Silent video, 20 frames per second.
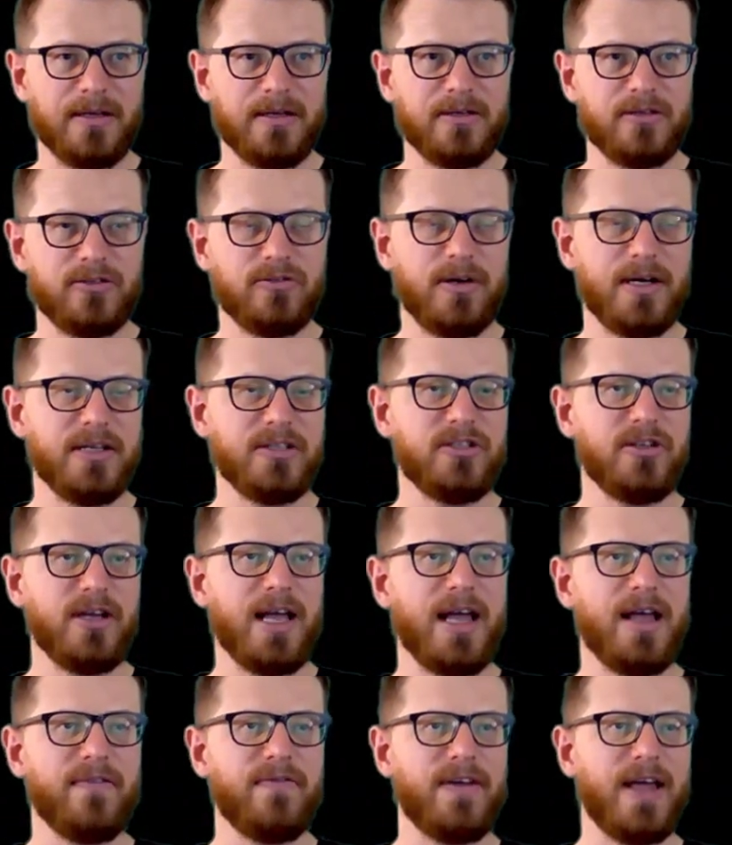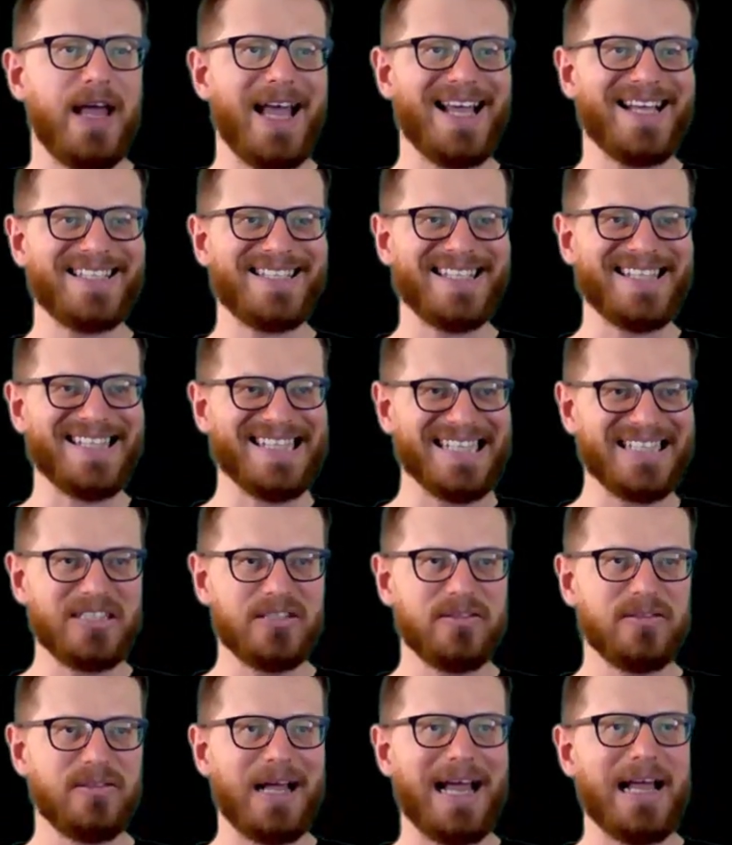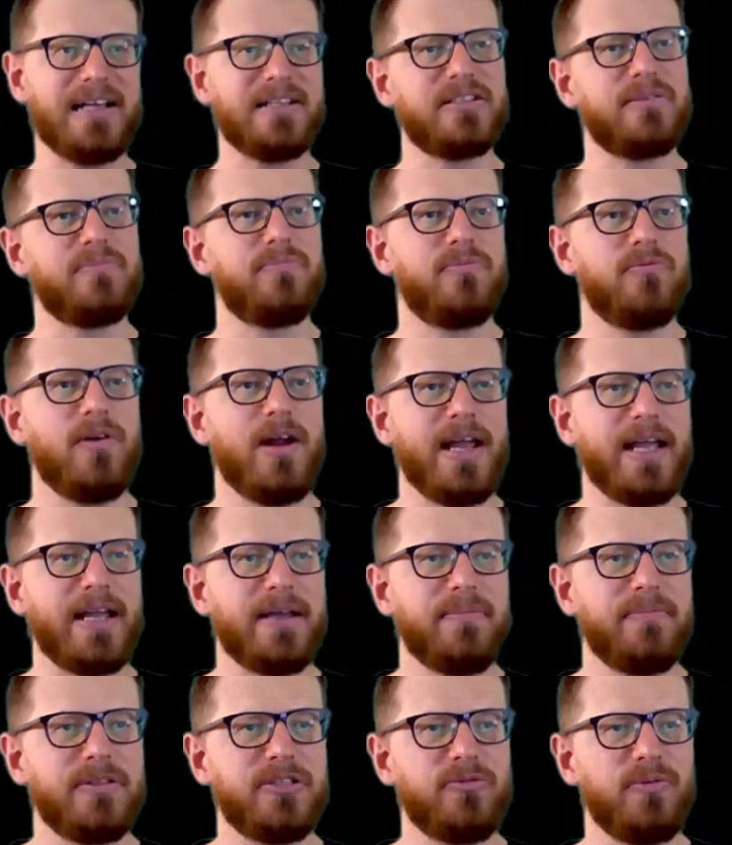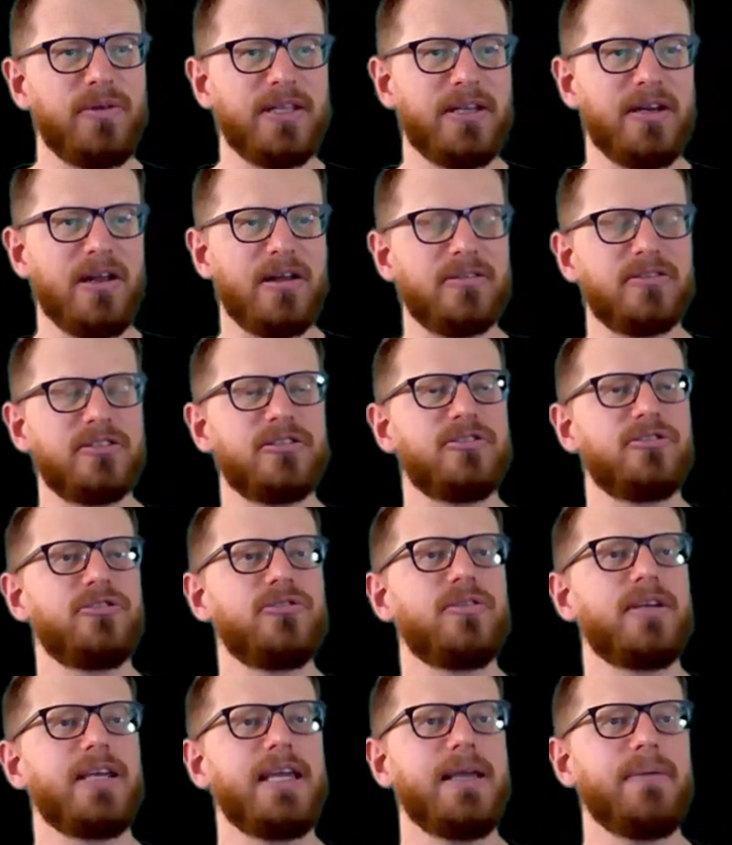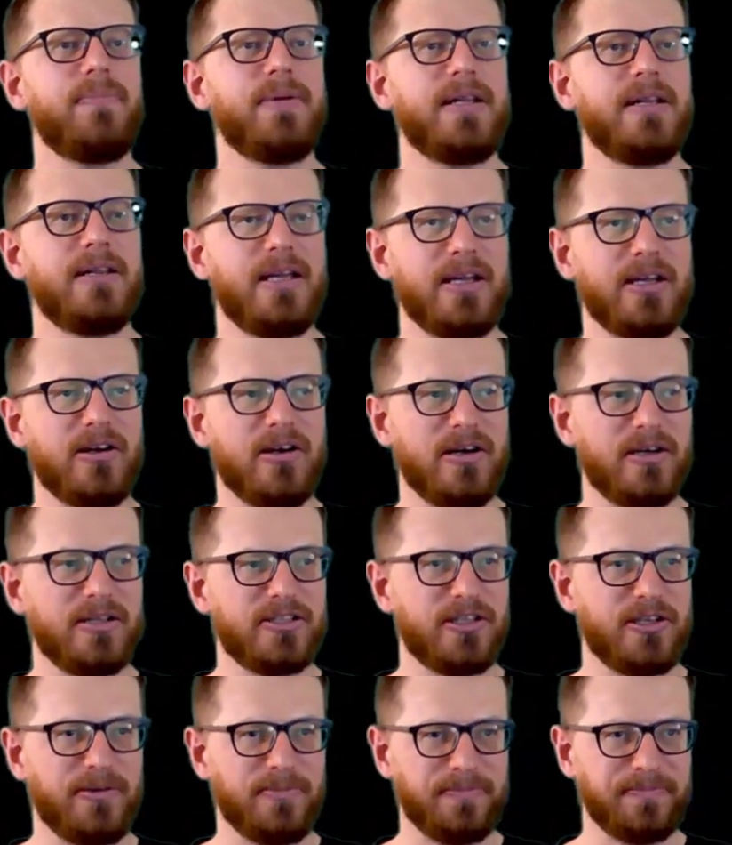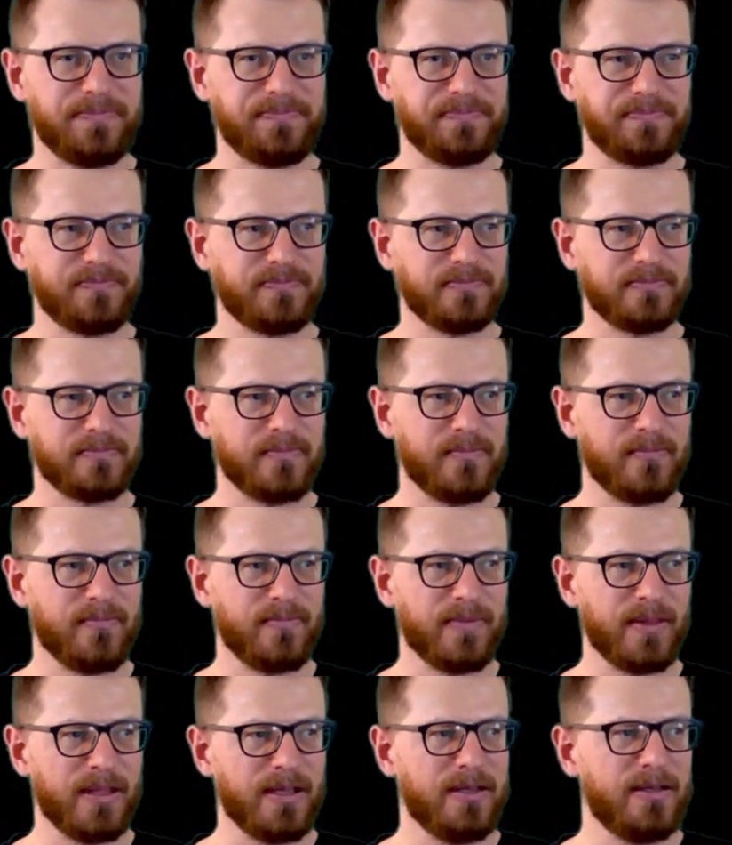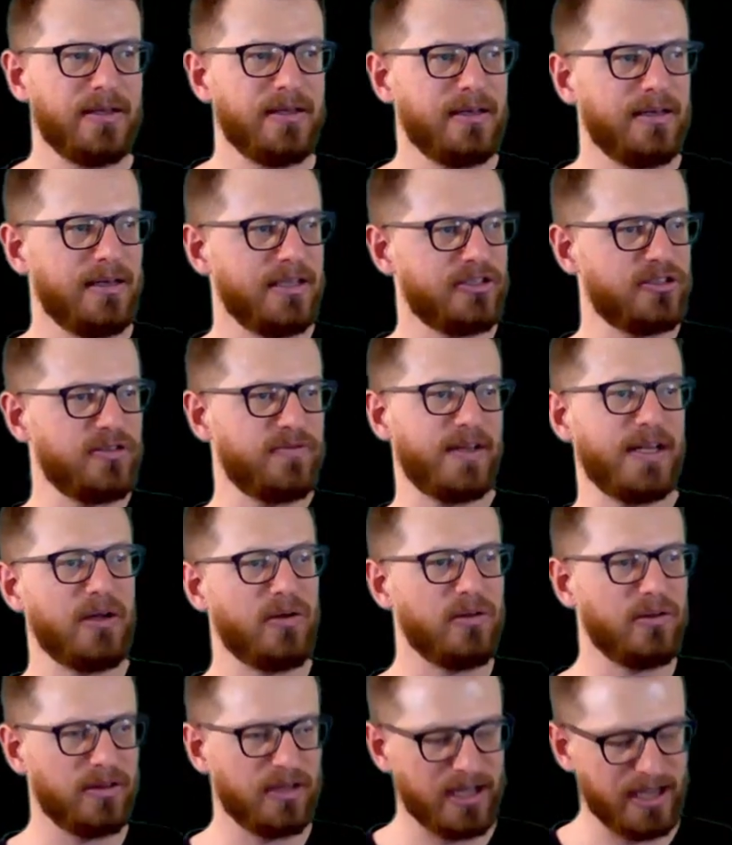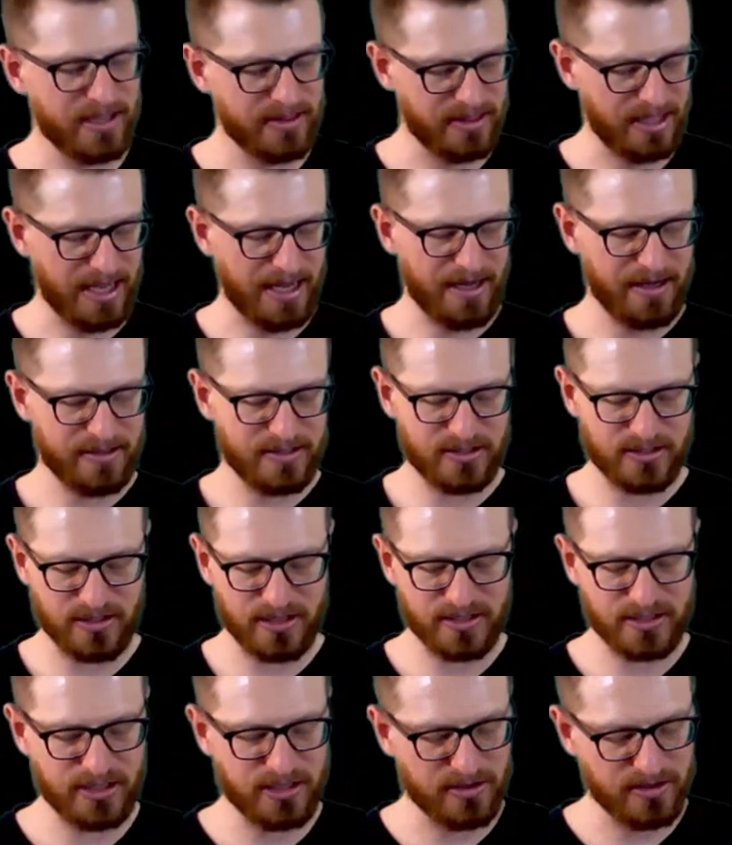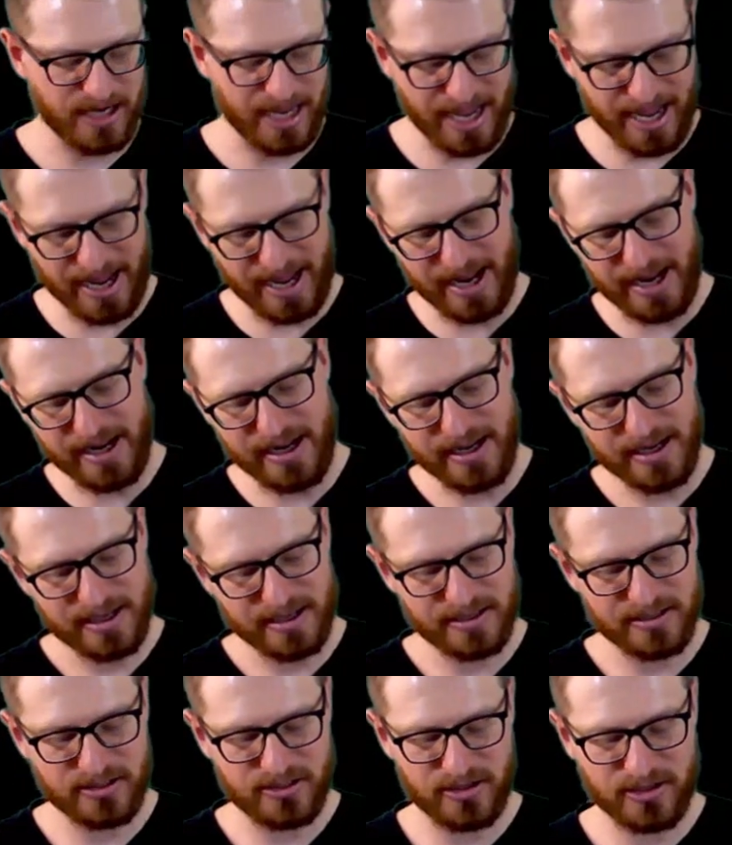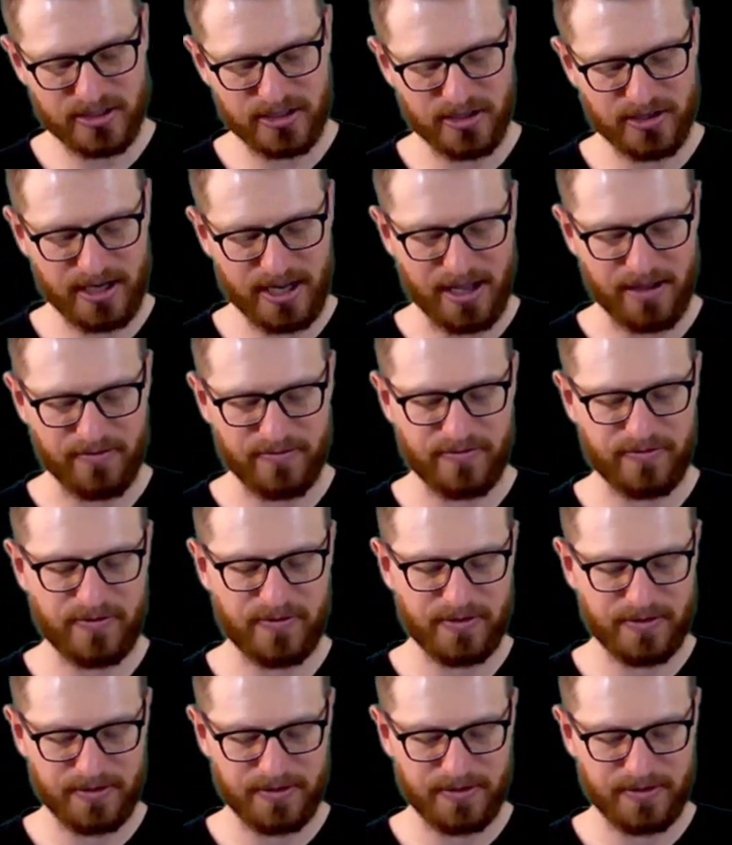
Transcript: Trying to have as little as a break between the notes to keep it legato. Let's do that whole line there, starting on A and starting on F.